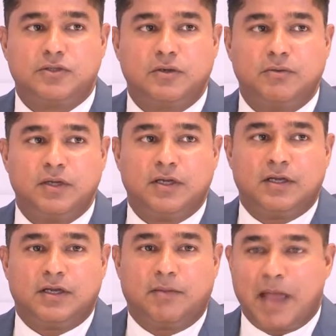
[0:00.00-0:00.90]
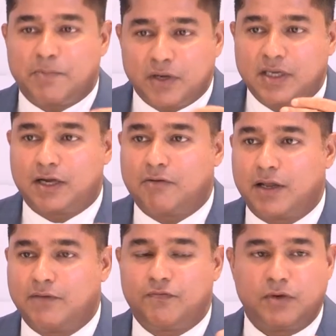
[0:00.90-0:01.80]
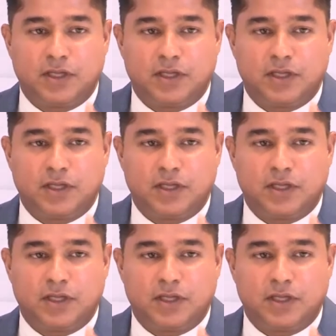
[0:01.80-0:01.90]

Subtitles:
So I'm happy to take credit for it.